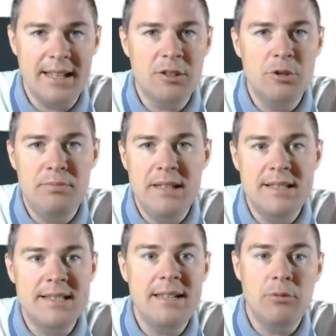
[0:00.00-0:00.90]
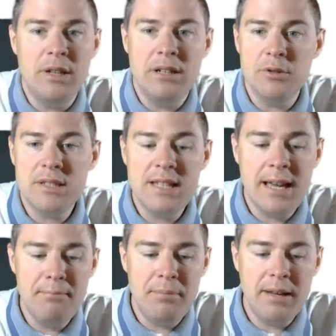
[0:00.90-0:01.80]
It could be C Windows
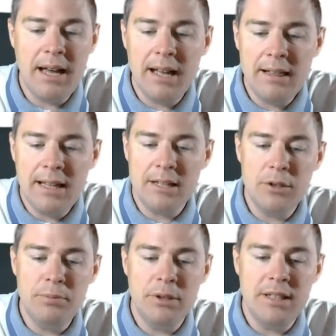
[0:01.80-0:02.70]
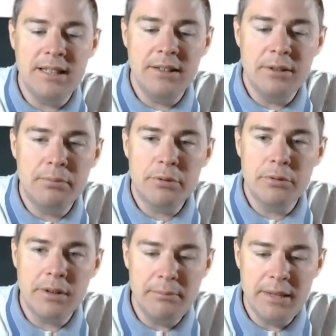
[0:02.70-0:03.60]
temp. I like to put it under
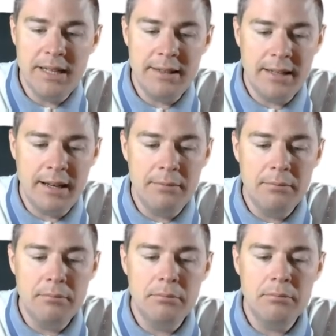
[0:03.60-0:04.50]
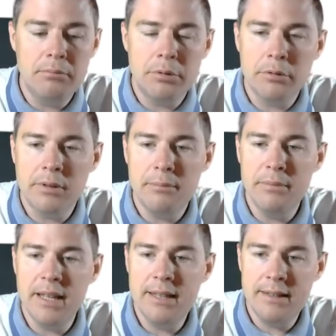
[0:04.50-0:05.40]
program data,
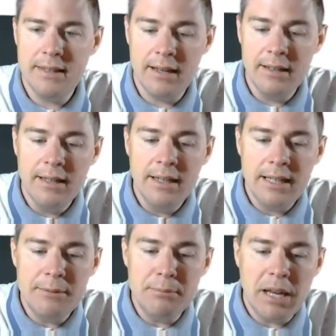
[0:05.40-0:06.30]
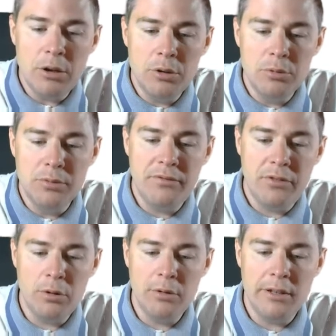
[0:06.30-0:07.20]
program data in my own
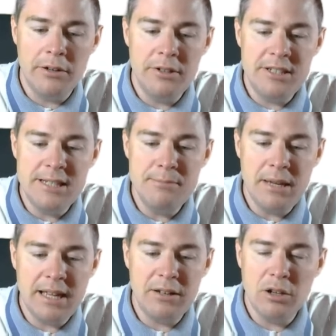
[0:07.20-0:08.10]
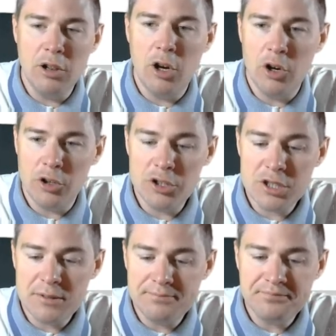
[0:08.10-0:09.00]
folder dbn logs.